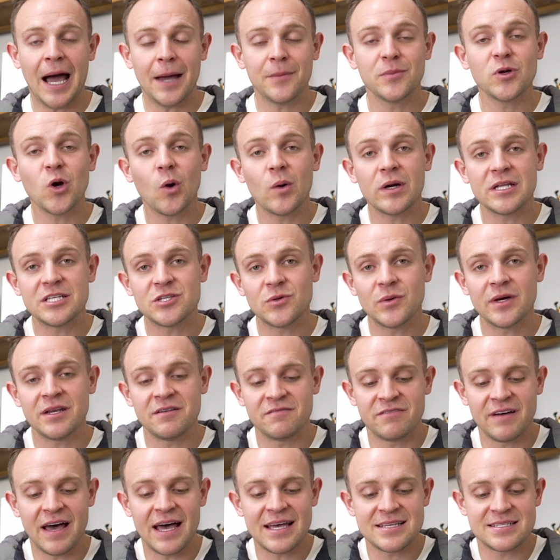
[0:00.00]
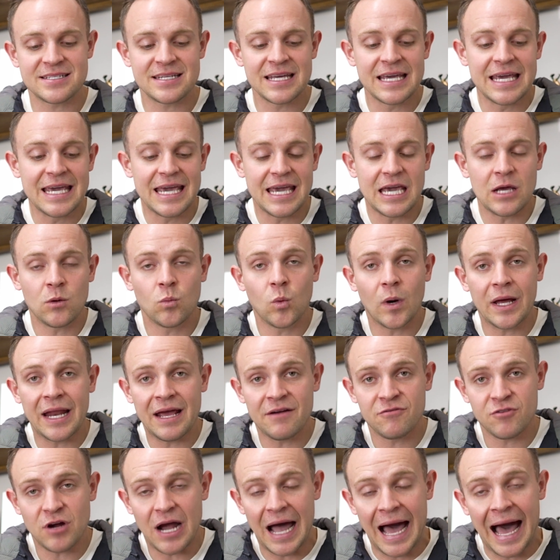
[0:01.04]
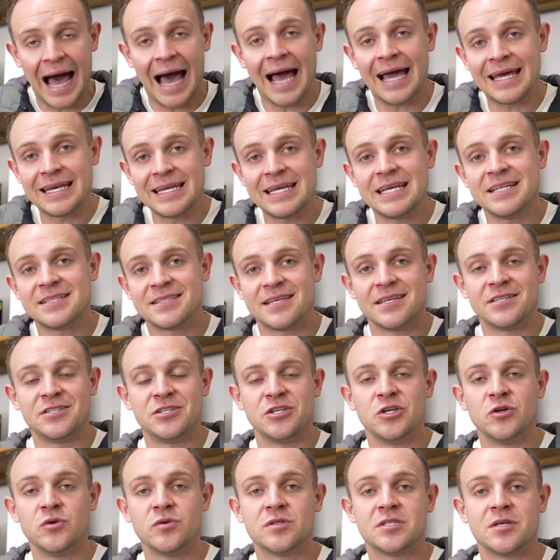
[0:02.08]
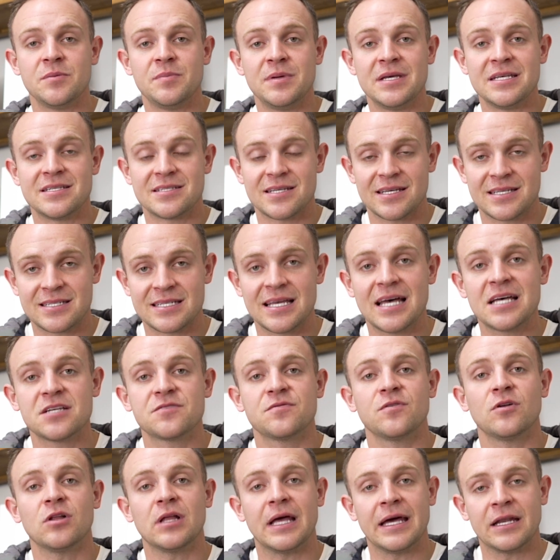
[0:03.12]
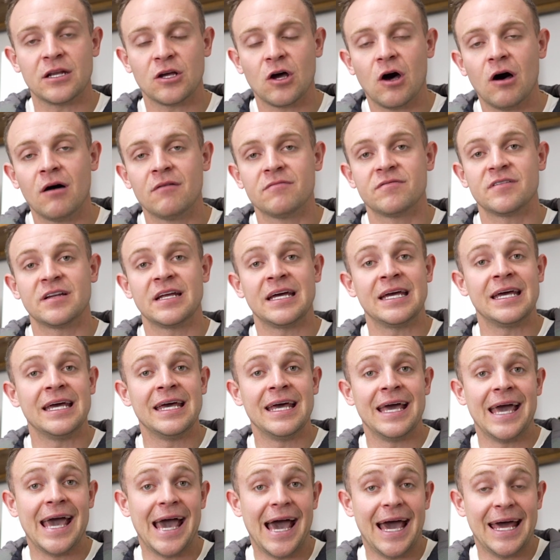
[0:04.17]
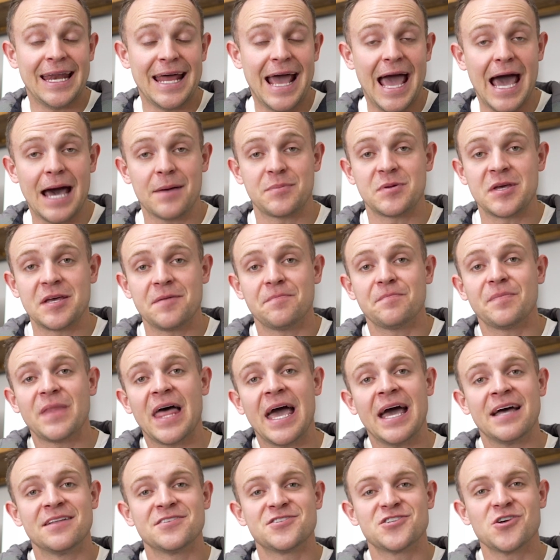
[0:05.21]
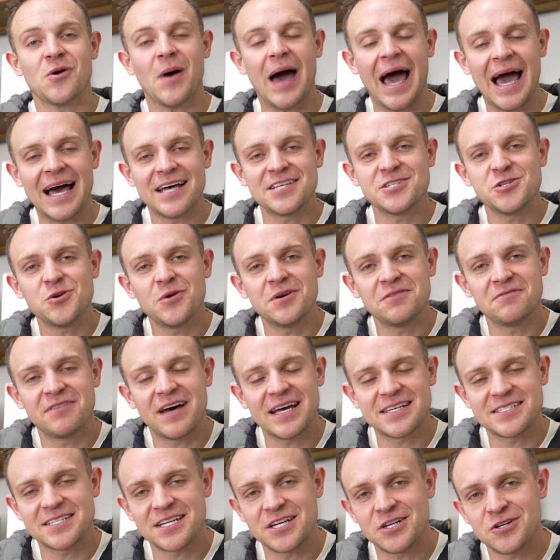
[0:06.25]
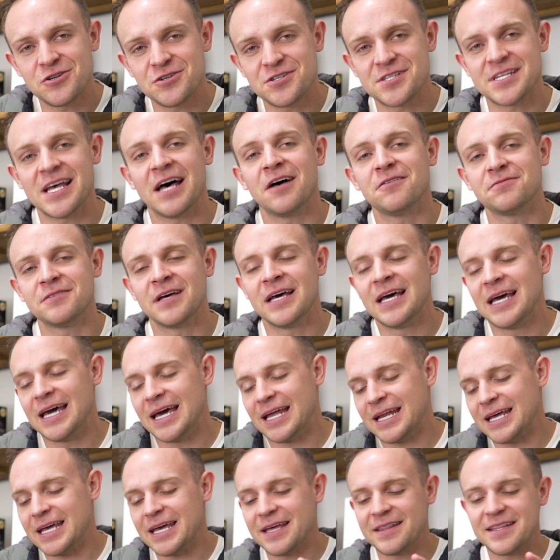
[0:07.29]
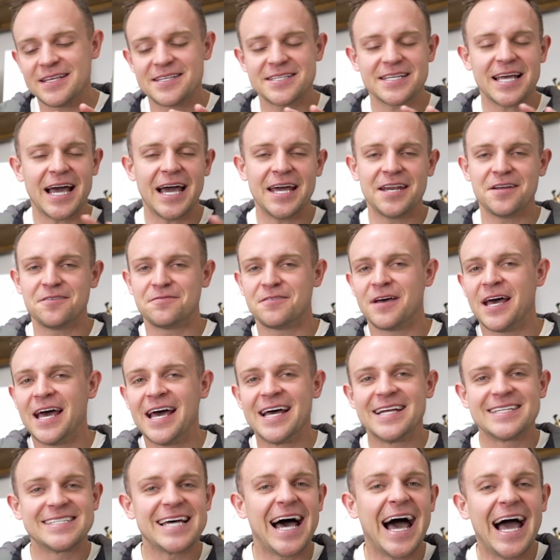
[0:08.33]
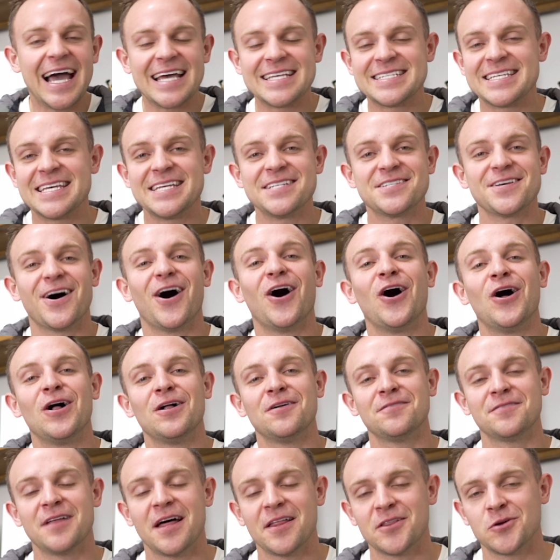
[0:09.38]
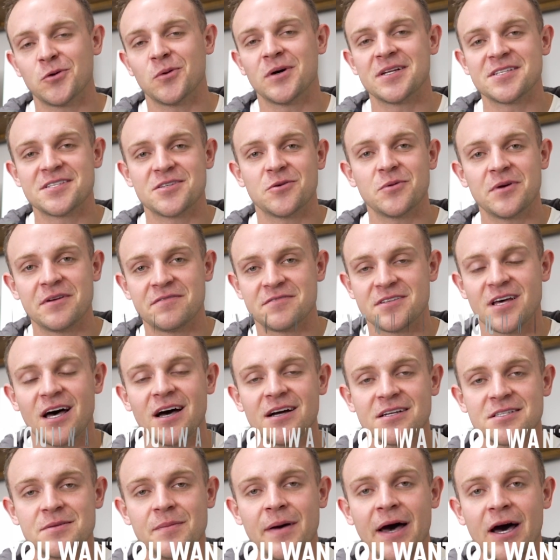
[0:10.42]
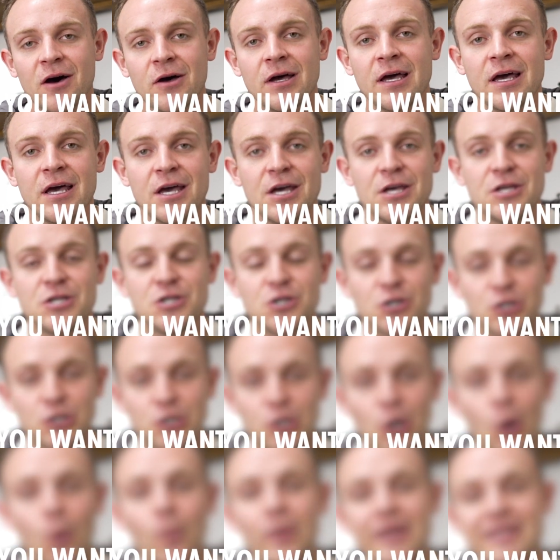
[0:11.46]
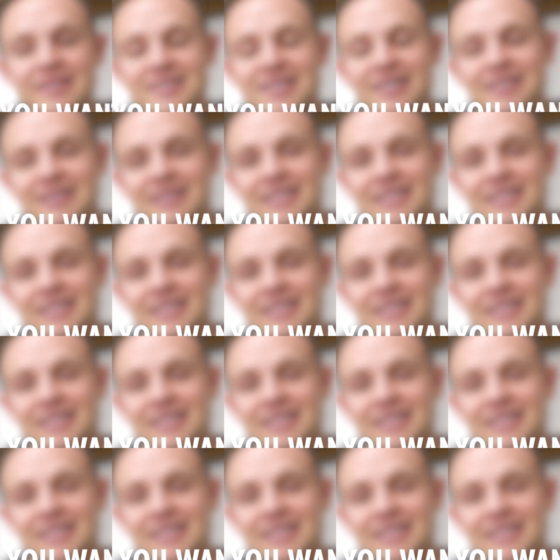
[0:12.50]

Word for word: I'm going to invest in whatever I need to do to be successful and confident and happy. And so as you invest in yourself, and again, this kind of ties into all of the other ones that we've talked about, you're going to